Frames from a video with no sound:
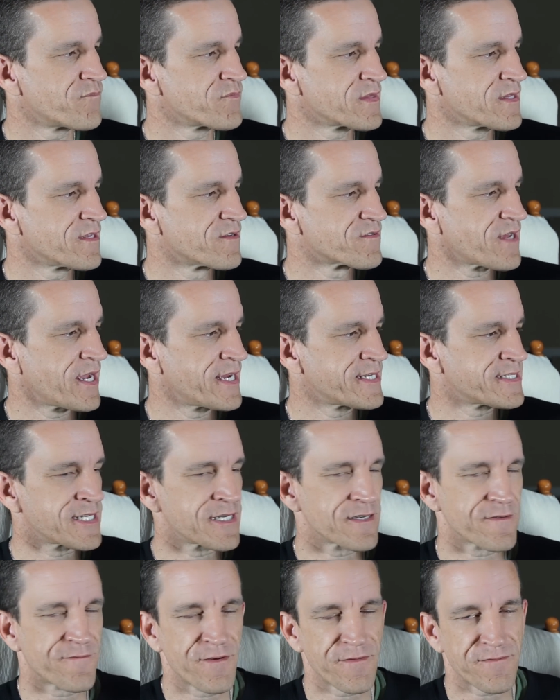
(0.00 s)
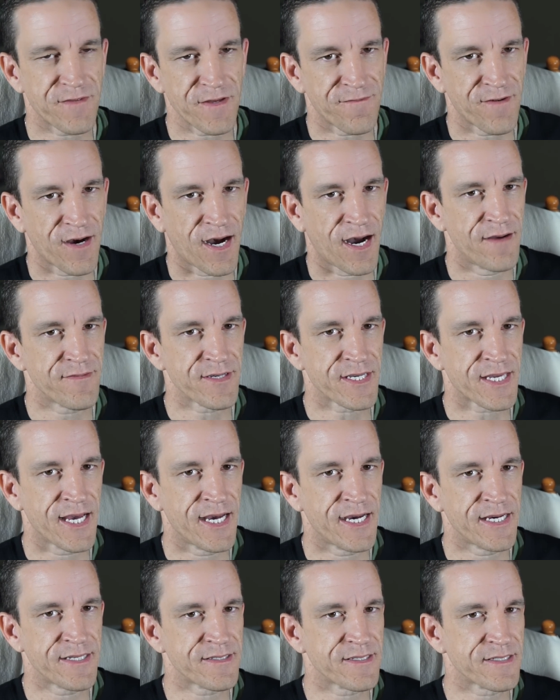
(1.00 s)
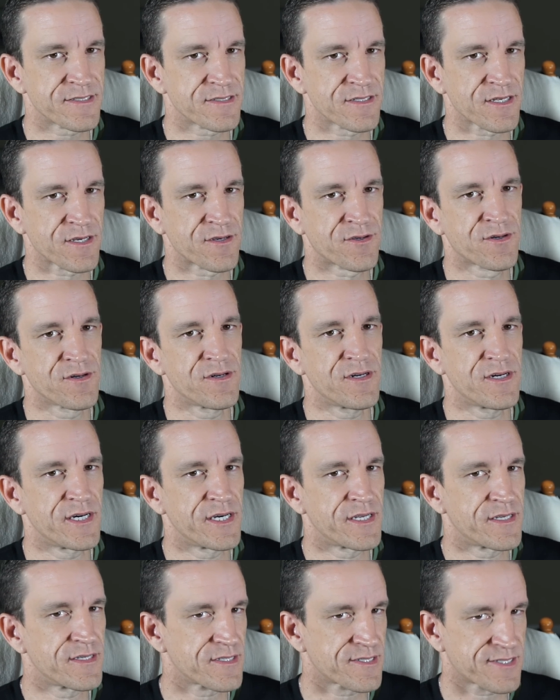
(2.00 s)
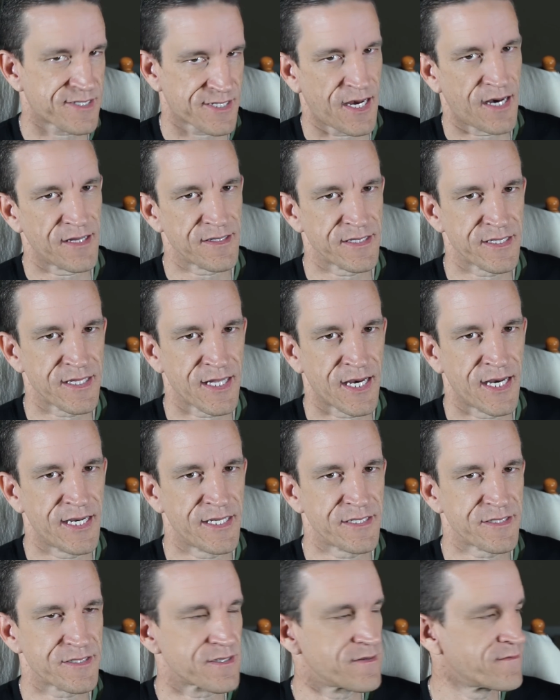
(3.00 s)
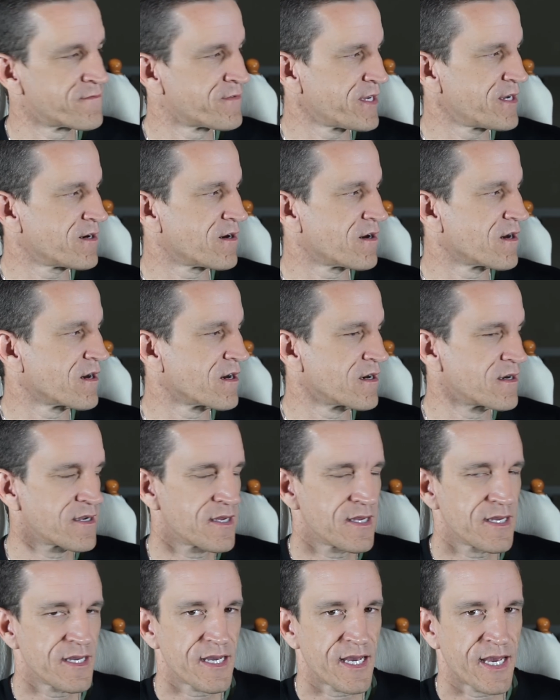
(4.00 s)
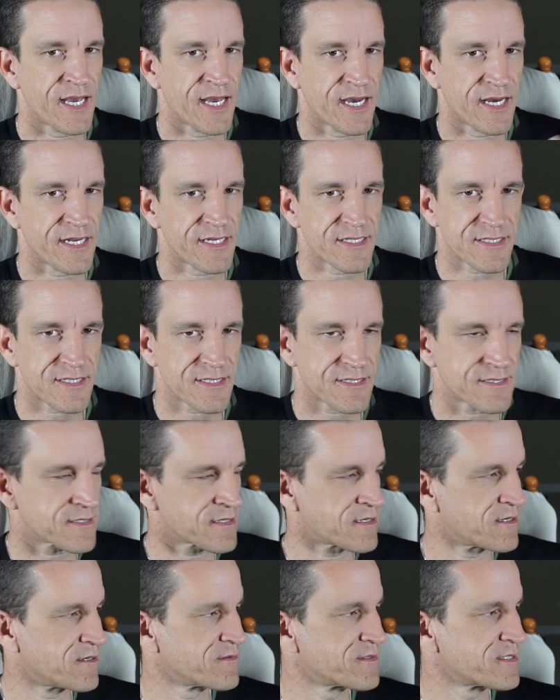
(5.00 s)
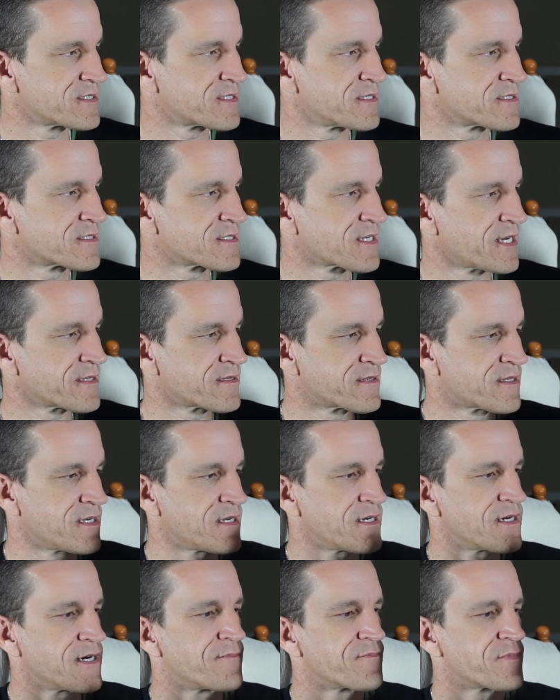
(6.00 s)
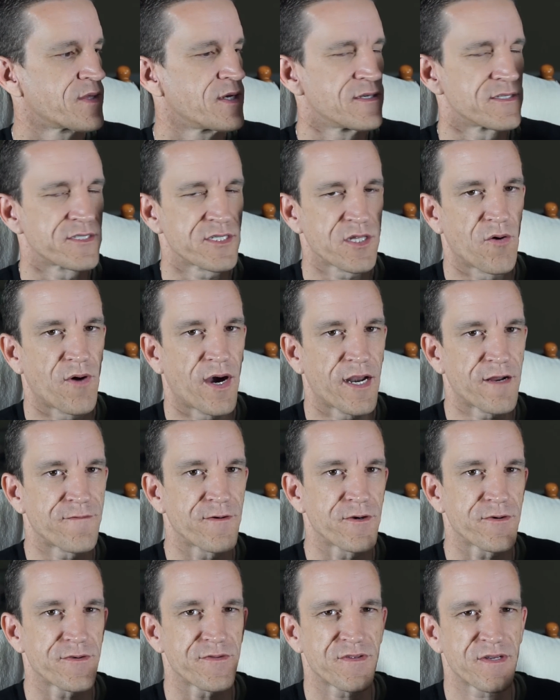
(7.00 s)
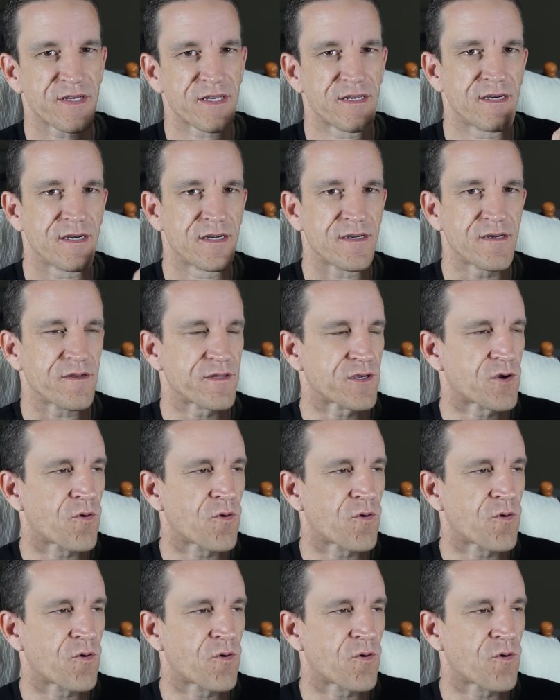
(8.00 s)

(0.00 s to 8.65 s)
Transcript: There's 18-55. Again, this is a good, solid lens, VR, and it's got the slow autofocusing or the